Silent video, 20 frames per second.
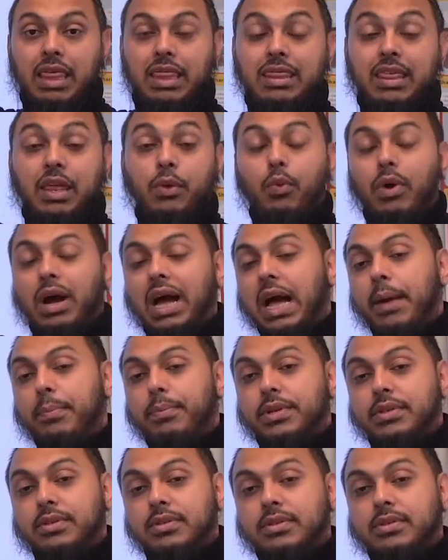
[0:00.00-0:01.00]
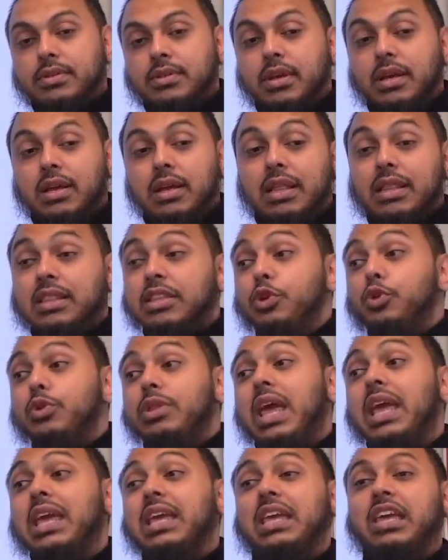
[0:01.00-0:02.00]
then what happens?
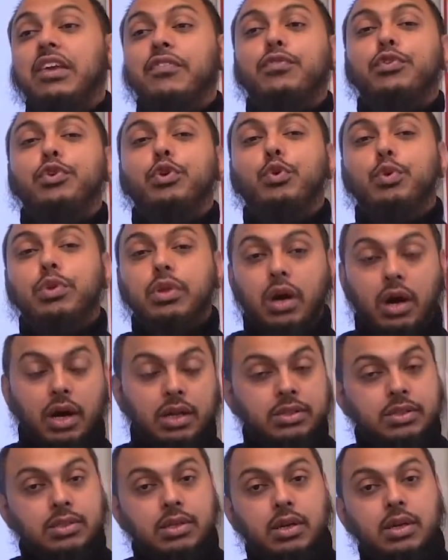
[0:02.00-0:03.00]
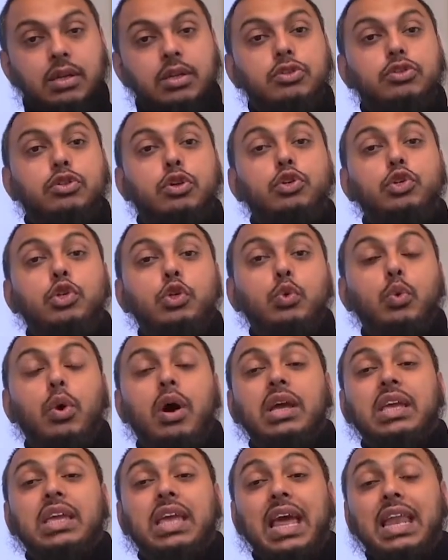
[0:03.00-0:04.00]
They give you the answer, so you
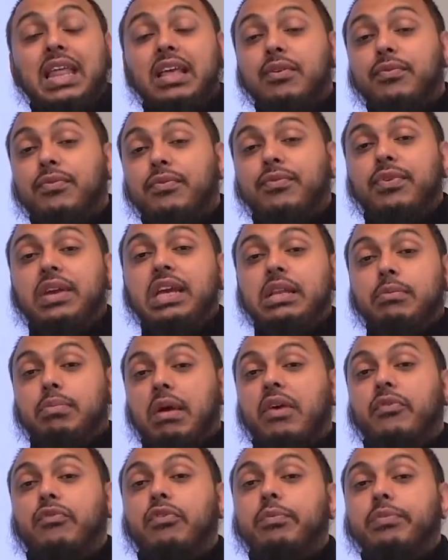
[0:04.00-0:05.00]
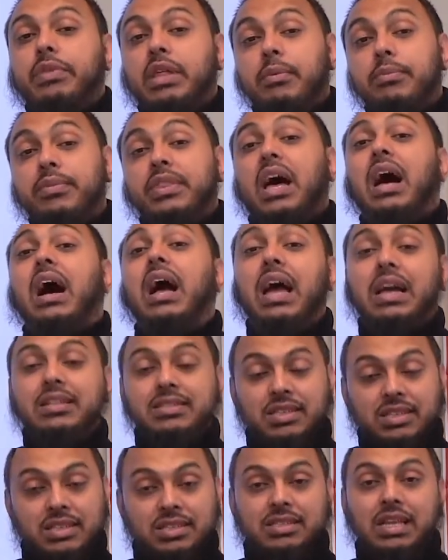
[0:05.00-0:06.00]
are getting feedback from them that I
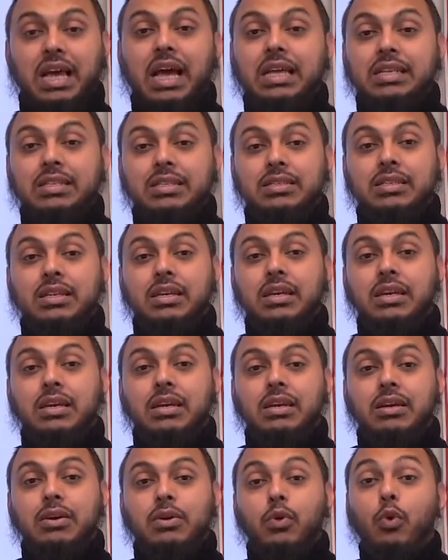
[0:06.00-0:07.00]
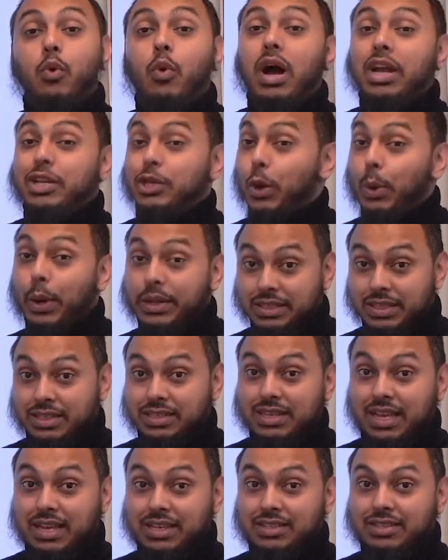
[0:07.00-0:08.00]
understand or I don't
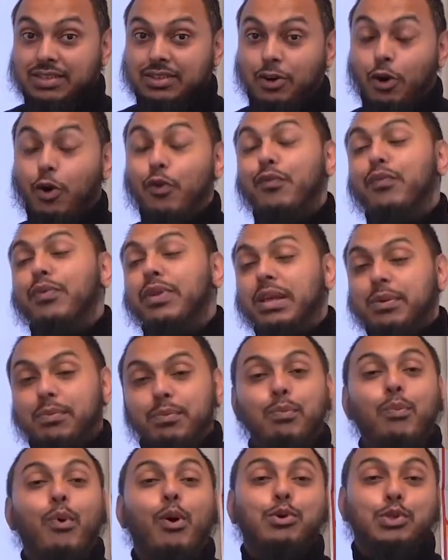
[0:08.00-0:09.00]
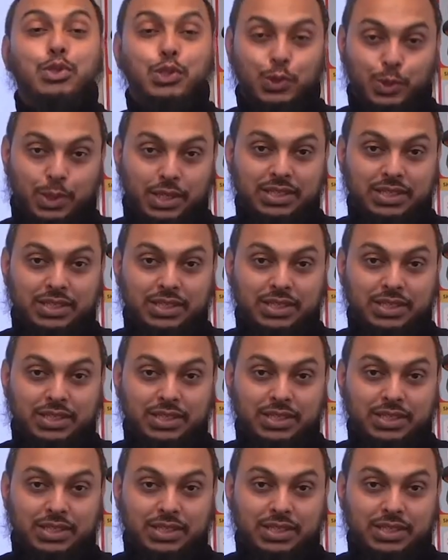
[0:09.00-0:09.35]
understand. Hopefully, most should